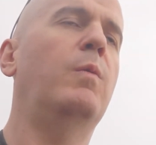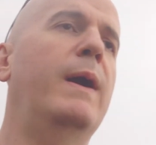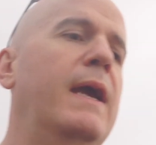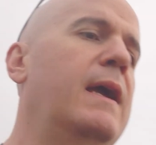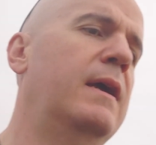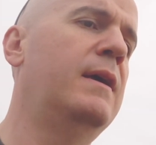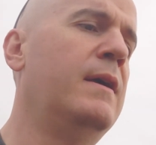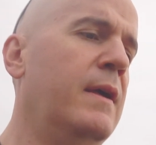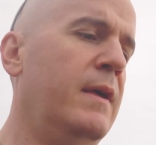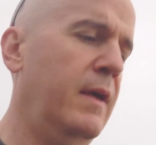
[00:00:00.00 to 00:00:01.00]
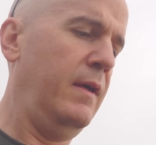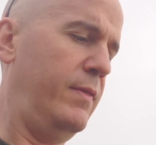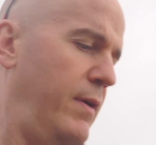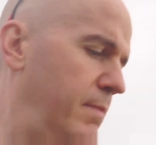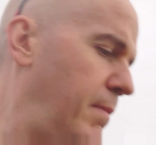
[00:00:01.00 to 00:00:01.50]
the way
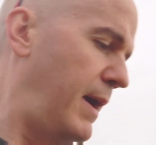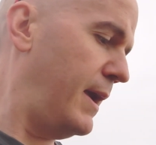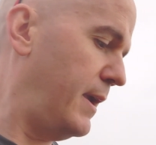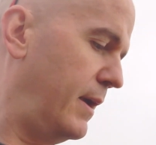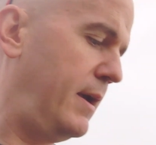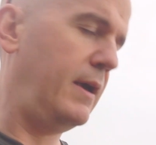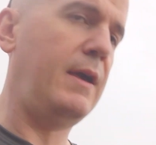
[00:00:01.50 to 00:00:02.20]
that might